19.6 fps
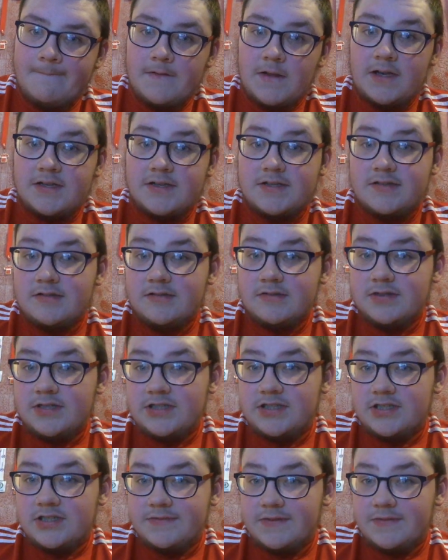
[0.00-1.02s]
and so
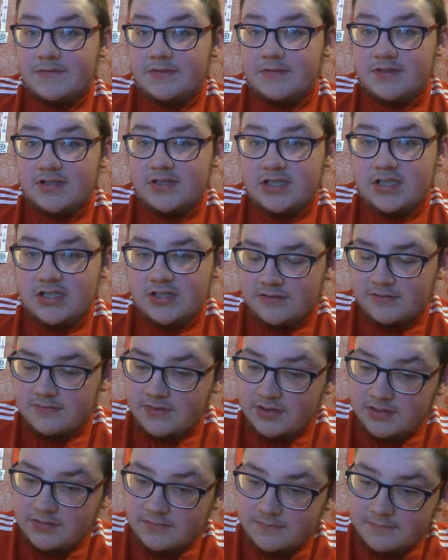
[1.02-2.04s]
does Northern Grecian as
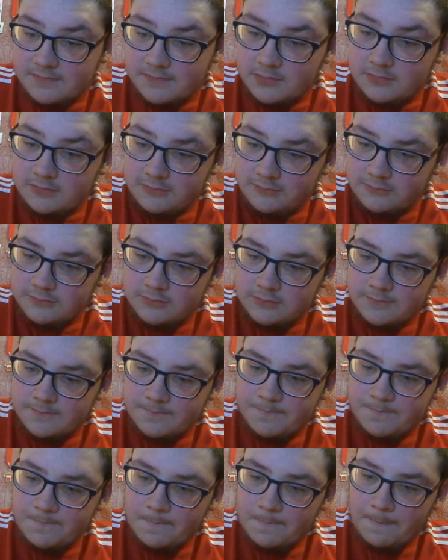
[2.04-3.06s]
well.
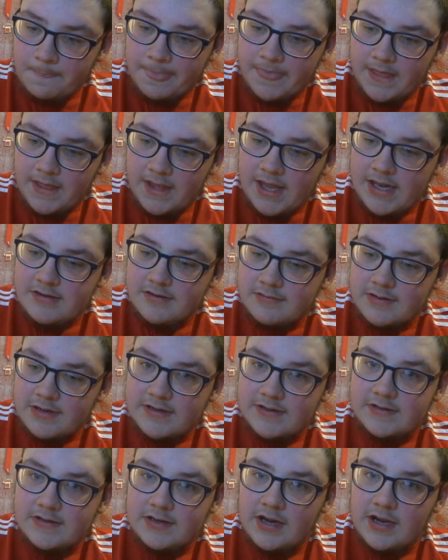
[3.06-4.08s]

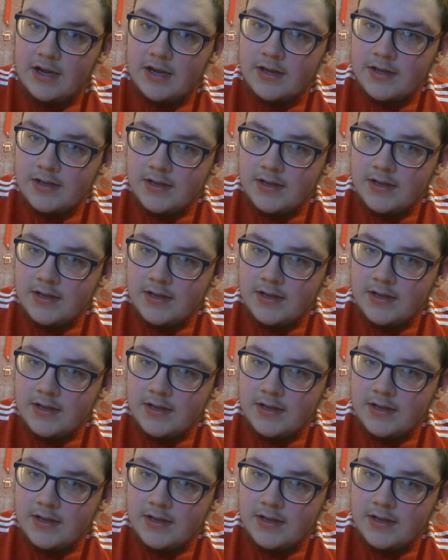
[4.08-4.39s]
Interesting.